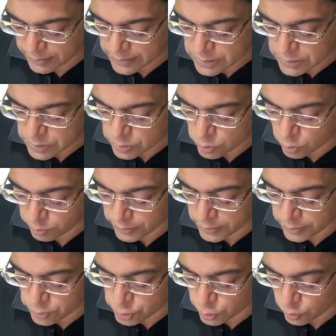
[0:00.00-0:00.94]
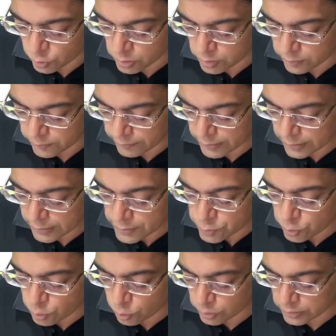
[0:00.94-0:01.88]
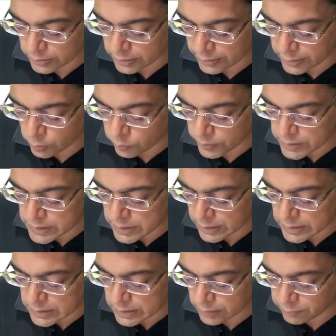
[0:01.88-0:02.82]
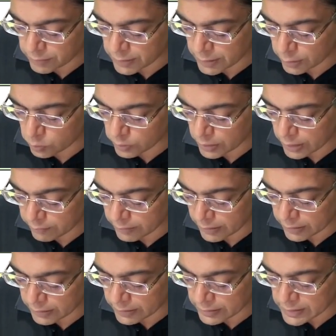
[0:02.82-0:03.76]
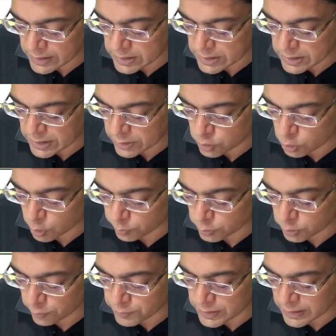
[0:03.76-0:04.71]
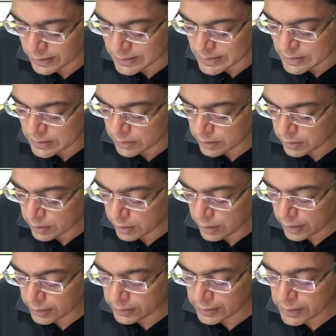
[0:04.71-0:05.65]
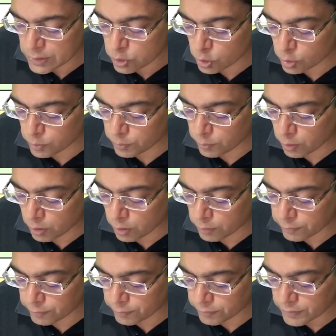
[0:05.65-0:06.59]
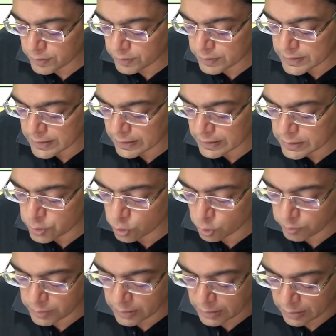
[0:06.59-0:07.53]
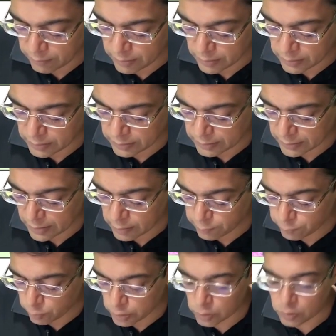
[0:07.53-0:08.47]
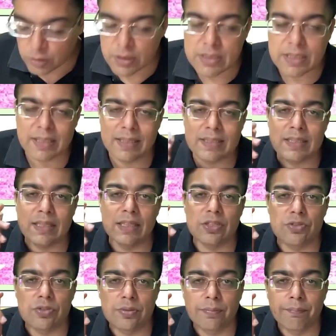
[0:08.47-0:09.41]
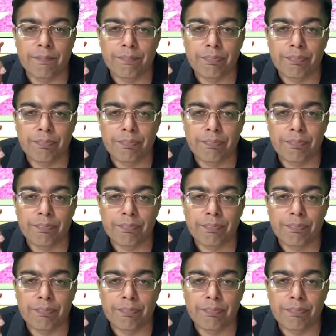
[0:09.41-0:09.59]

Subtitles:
is to be ensured. So the adequacy is that we need to have at least 6 groups of cells, and each group of cells should be having 10 follicular cells each.